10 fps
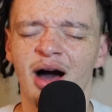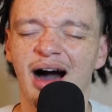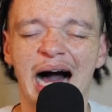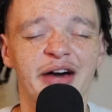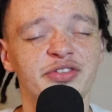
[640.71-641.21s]

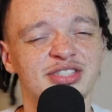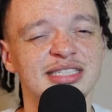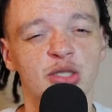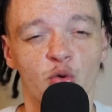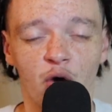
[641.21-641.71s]
Obviously,
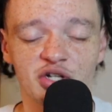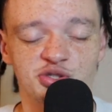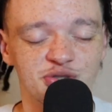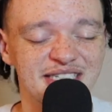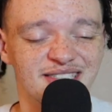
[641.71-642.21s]
the roster
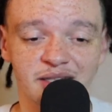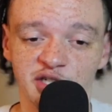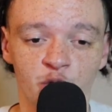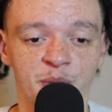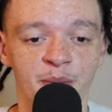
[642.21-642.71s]
needs a
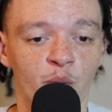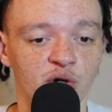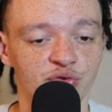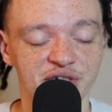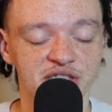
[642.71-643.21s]
little bit more
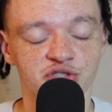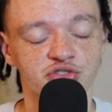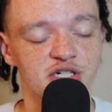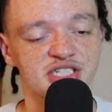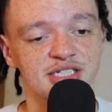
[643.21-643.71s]

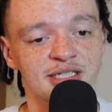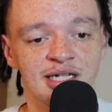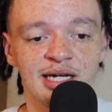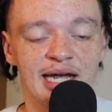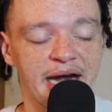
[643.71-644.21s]
reconstruction.
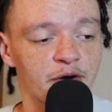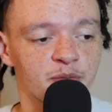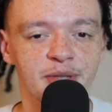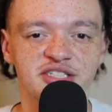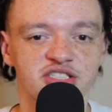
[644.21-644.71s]
Eric
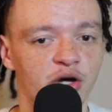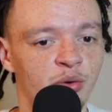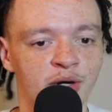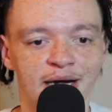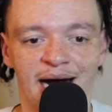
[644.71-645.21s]
Bledsoe
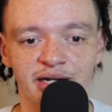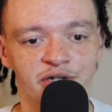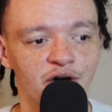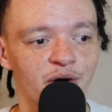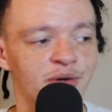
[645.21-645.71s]
got to
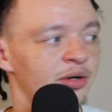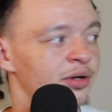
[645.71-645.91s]
go.